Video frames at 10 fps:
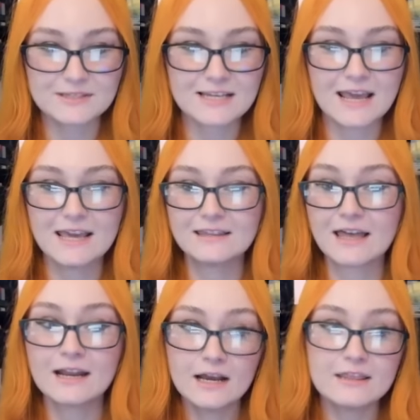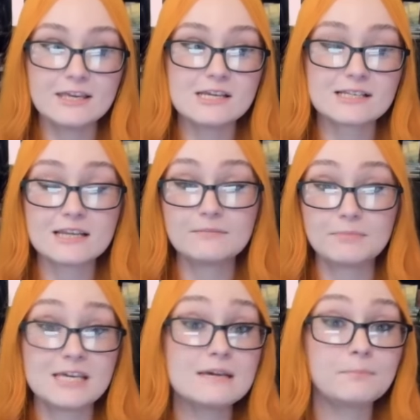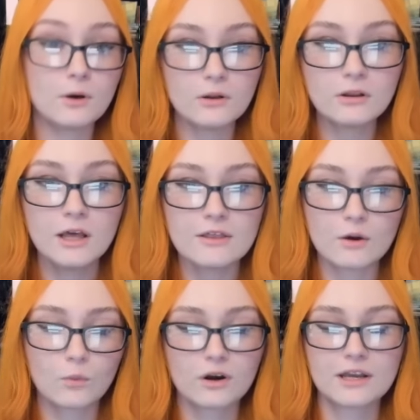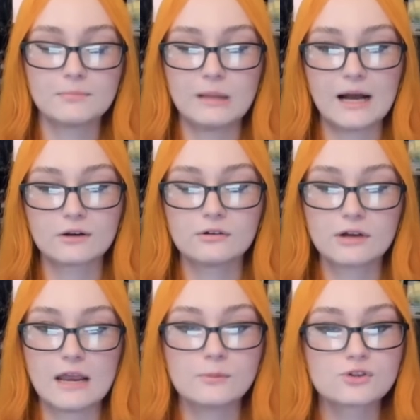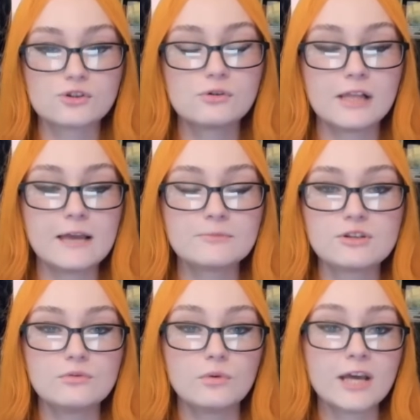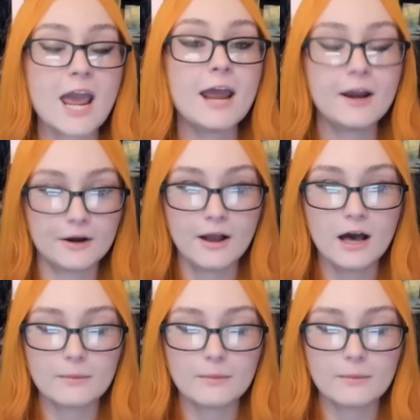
saying that these people that work at Black Girl Gamers who claim to care